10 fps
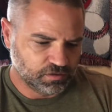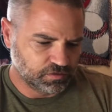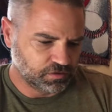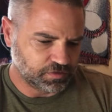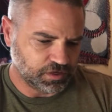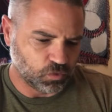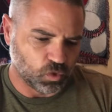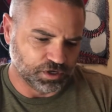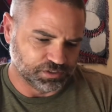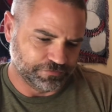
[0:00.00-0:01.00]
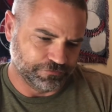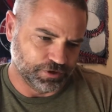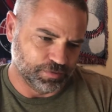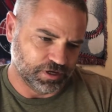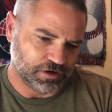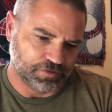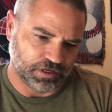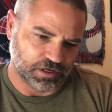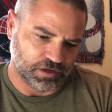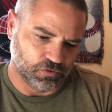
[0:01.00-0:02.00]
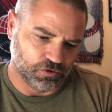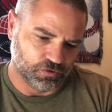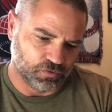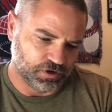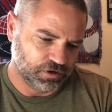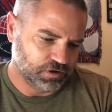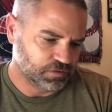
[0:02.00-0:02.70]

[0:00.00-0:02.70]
I think one is a freebie. I don't think I ordered one.